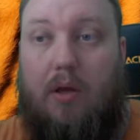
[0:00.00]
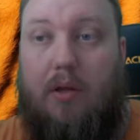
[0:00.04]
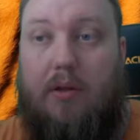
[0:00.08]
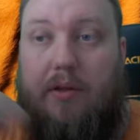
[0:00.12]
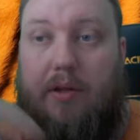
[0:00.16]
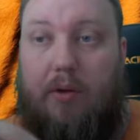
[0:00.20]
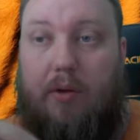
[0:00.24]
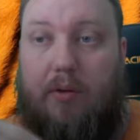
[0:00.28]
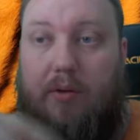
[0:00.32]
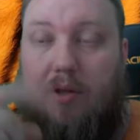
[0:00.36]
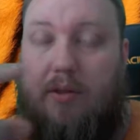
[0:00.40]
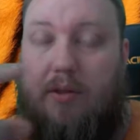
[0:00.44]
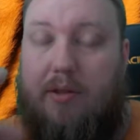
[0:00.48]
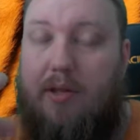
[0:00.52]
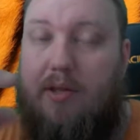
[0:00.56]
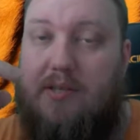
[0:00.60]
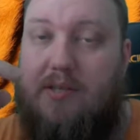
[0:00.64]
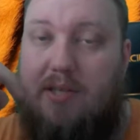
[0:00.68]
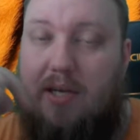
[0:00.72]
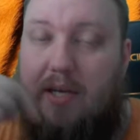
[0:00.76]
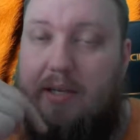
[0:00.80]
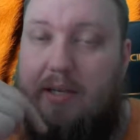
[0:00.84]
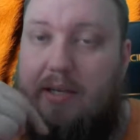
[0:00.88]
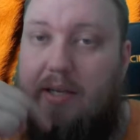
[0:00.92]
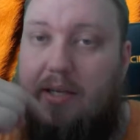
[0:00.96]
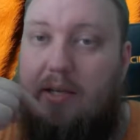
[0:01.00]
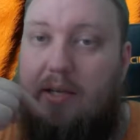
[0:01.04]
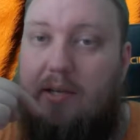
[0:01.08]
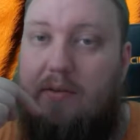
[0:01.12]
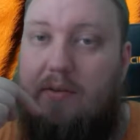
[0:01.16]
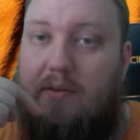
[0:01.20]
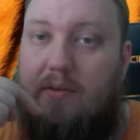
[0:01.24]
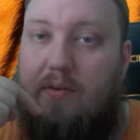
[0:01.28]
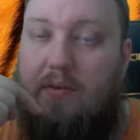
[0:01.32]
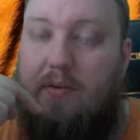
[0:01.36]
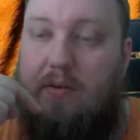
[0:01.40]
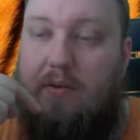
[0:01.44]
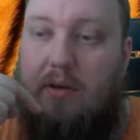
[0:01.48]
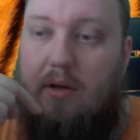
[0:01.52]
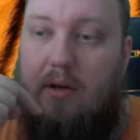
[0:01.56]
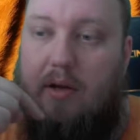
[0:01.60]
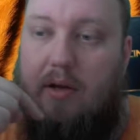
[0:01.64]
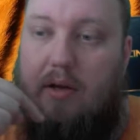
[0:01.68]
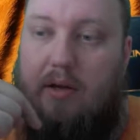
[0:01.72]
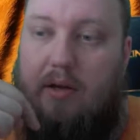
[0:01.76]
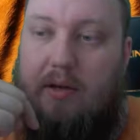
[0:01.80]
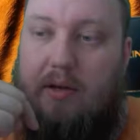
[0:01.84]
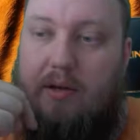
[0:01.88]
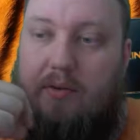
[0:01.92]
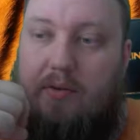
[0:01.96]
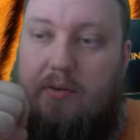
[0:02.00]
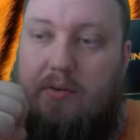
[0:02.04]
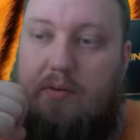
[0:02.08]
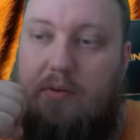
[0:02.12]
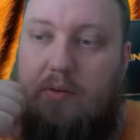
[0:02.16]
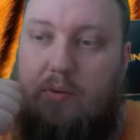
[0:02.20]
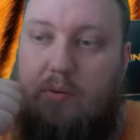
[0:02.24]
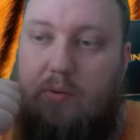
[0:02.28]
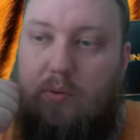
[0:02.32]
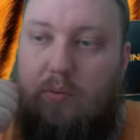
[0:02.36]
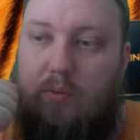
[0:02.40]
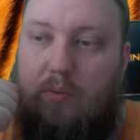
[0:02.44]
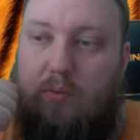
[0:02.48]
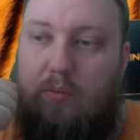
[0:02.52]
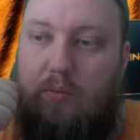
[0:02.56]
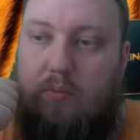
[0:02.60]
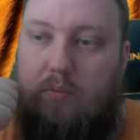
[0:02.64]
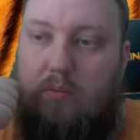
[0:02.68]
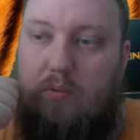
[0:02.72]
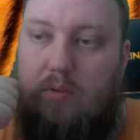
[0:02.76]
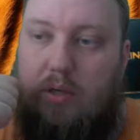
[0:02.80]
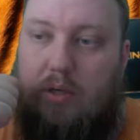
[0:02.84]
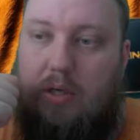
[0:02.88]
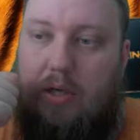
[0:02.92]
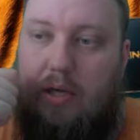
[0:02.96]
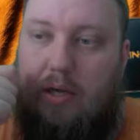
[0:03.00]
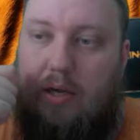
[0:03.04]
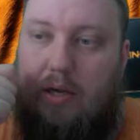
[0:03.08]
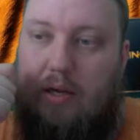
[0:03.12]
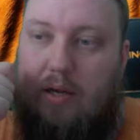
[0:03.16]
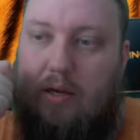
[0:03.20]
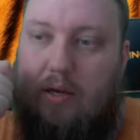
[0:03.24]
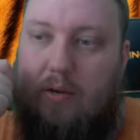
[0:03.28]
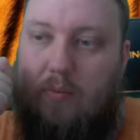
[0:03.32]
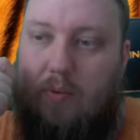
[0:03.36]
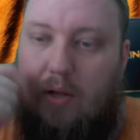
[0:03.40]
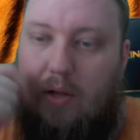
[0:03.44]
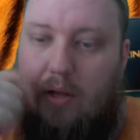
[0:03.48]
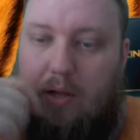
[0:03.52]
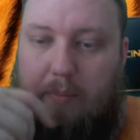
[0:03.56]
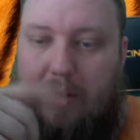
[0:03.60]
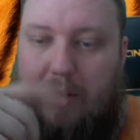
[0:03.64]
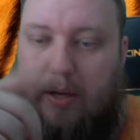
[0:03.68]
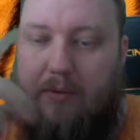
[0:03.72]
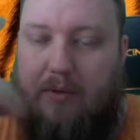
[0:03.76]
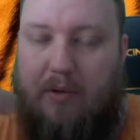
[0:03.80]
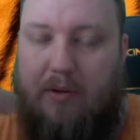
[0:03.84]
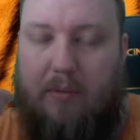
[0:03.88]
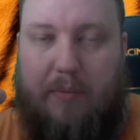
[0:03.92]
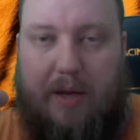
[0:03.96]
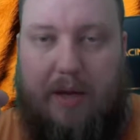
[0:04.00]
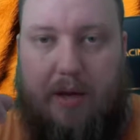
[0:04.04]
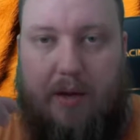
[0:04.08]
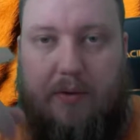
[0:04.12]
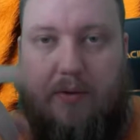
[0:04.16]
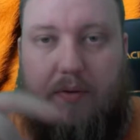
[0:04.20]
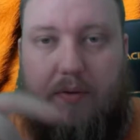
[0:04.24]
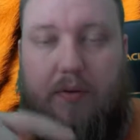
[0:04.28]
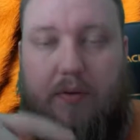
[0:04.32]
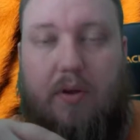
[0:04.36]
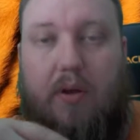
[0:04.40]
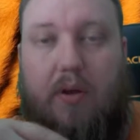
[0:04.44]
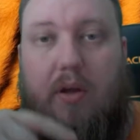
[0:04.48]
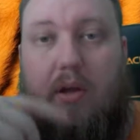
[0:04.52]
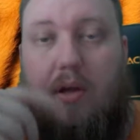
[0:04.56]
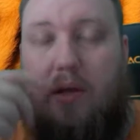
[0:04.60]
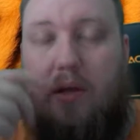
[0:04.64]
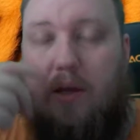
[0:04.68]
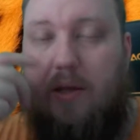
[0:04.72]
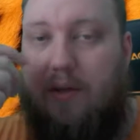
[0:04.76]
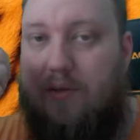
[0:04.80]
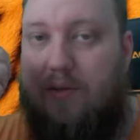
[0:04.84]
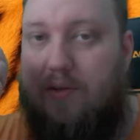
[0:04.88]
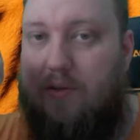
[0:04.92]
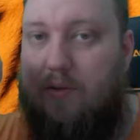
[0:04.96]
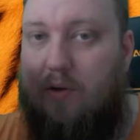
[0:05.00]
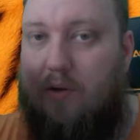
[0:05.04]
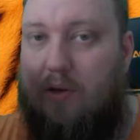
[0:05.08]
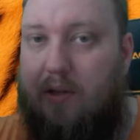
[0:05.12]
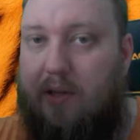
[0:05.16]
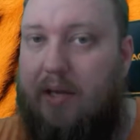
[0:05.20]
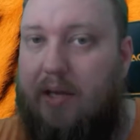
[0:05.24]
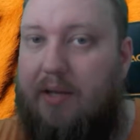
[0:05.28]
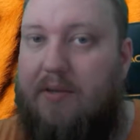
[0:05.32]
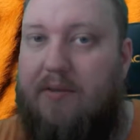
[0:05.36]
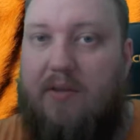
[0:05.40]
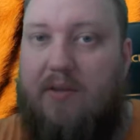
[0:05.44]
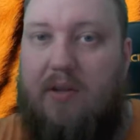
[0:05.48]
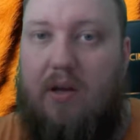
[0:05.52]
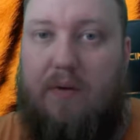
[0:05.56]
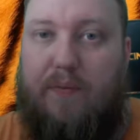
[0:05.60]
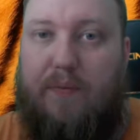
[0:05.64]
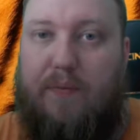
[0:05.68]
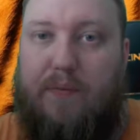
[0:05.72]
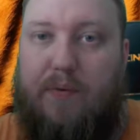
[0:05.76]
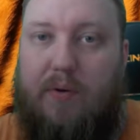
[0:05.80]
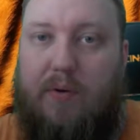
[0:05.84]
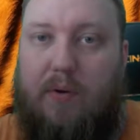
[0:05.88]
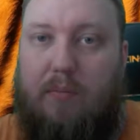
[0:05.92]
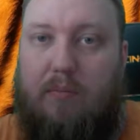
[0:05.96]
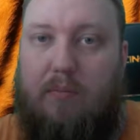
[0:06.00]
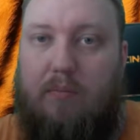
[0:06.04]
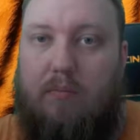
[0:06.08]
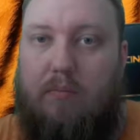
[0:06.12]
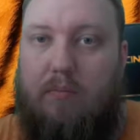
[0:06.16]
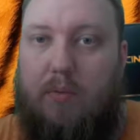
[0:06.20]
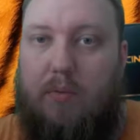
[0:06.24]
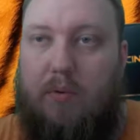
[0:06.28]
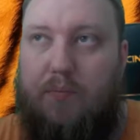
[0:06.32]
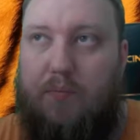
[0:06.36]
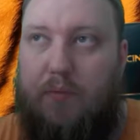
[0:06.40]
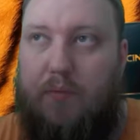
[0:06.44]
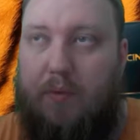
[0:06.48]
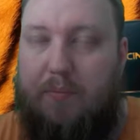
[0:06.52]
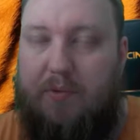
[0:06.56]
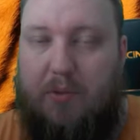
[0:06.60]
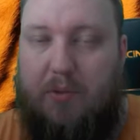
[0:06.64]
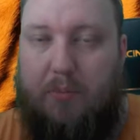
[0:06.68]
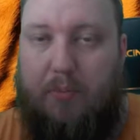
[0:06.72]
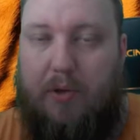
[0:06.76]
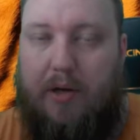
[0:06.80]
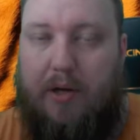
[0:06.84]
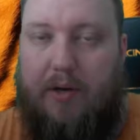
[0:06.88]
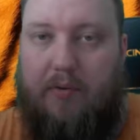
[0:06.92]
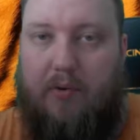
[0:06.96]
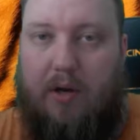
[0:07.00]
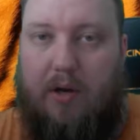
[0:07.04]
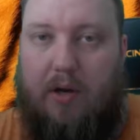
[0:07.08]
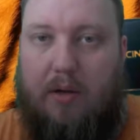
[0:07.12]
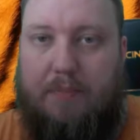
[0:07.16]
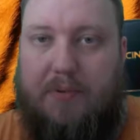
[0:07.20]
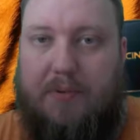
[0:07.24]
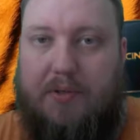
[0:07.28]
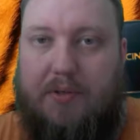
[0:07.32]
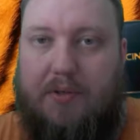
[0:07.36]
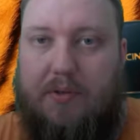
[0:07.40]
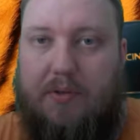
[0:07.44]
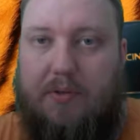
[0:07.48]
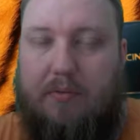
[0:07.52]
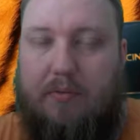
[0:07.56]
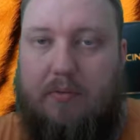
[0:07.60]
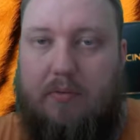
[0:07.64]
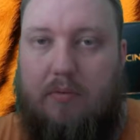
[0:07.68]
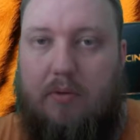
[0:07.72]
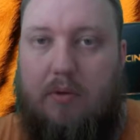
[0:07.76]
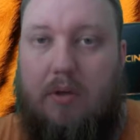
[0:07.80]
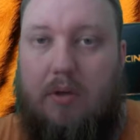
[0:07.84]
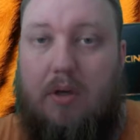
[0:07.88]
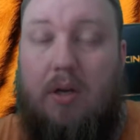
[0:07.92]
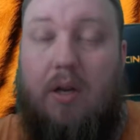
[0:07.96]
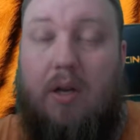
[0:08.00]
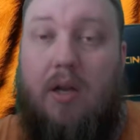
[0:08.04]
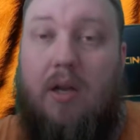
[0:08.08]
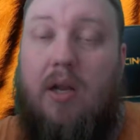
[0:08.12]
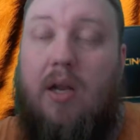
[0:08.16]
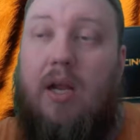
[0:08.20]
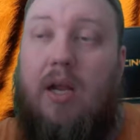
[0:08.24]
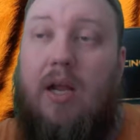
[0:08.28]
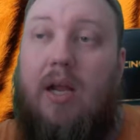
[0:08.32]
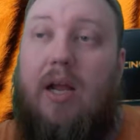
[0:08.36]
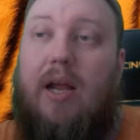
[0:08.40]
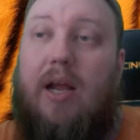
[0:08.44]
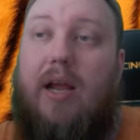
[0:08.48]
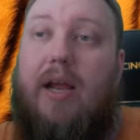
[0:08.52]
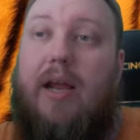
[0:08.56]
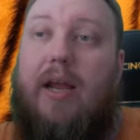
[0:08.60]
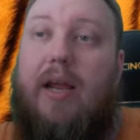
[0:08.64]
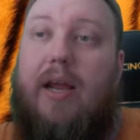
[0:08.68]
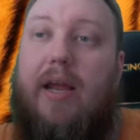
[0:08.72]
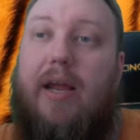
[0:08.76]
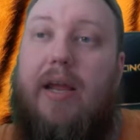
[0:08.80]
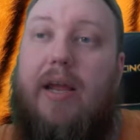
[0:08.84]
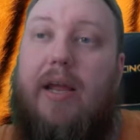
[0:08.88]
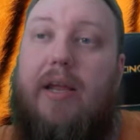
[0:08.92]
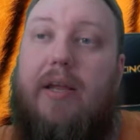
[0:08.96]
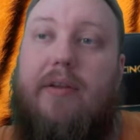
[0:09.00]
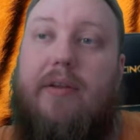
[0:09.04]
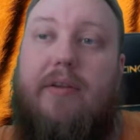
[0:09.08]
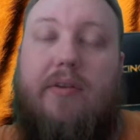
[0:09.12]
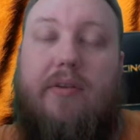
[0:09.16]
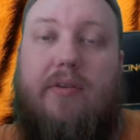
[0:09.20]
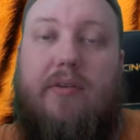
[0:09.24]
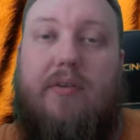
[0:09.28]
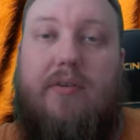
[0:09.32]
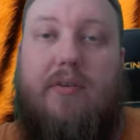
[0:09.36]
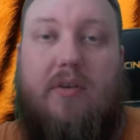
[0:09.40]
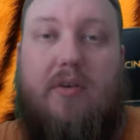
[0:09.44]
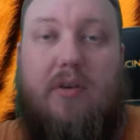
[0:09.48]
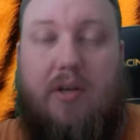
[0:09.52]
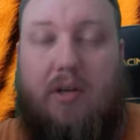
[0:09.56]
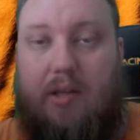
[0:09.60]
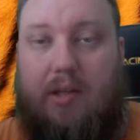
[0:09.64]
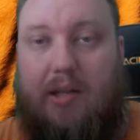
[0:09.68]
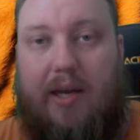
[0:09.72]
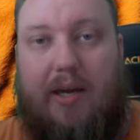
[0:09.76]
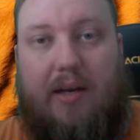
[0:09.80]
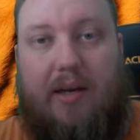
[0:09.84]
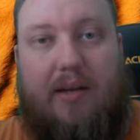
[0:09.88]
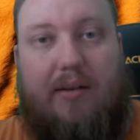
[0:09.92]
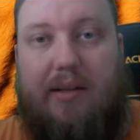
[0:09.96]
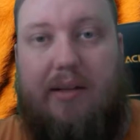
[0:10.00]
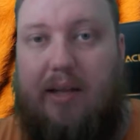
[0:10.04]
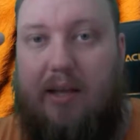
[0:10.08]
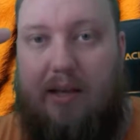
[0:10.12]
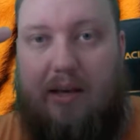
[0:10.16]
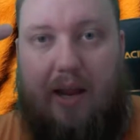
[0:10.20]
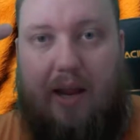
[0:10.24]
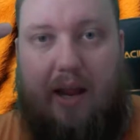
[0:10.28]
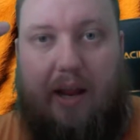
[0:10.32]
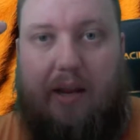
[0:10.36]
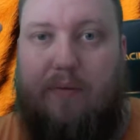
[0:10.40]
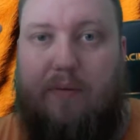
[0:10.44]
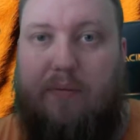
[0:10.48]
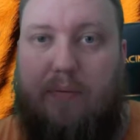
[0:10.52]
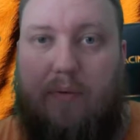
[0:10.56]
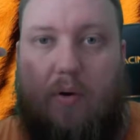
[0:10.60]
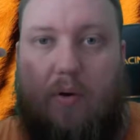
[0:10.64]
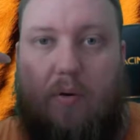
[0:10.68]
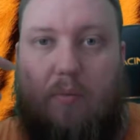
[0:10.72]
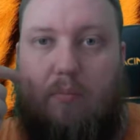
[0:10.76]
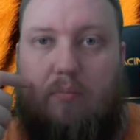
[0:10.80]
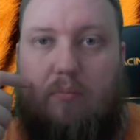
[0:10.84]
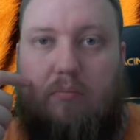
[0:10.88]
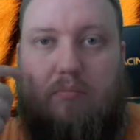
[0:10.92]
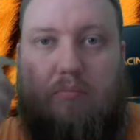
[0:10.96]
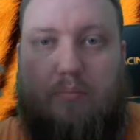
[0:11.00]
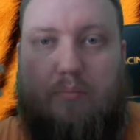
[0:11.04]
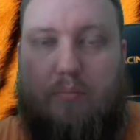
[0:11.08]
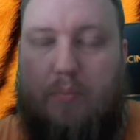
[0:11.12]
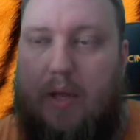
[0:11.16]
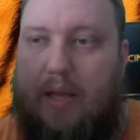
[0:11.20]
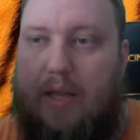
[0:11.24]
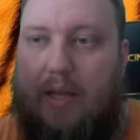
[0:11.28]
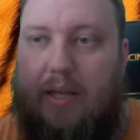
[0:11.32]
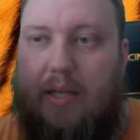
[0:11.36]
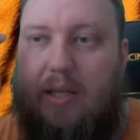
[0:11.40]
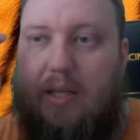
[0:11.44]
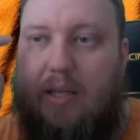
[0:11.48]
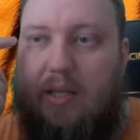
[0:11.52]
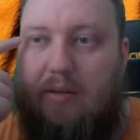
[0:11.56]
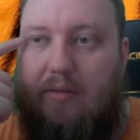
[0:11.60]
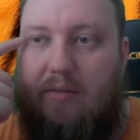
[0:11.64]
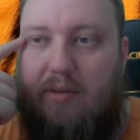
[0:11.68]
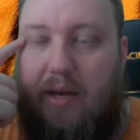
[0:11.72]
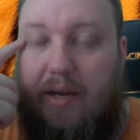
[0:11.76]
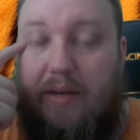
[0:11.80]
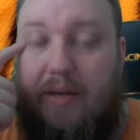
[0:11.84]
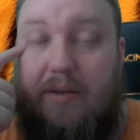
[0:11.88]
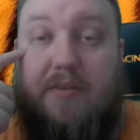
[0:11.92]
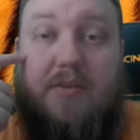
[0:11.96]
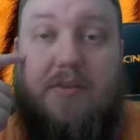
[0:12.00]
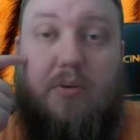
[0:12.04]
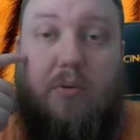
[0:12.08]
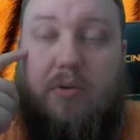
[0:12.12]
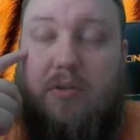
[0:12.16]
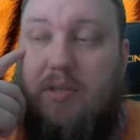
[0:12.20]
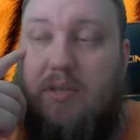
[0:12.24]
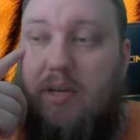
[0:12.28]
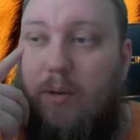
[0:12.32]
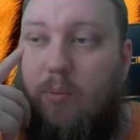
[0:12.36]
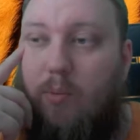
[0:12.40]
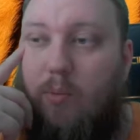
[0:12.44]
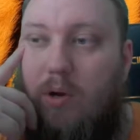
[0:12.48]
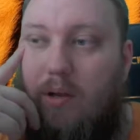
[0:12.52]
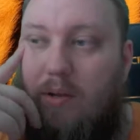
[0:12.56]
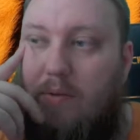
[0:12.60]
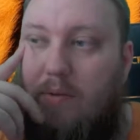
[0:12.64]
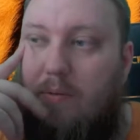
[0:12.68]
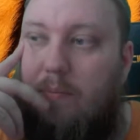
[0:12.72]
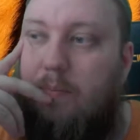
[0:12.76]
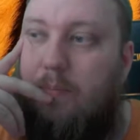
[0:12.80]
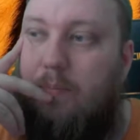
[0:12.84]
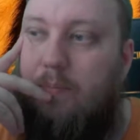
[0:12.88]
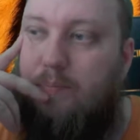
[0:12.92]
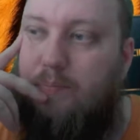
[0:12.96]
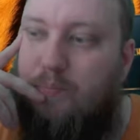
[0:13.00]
The only things I need to do while I'm out and about is to collect stuff from supply drops and collect DNA from any dinosaurs I want.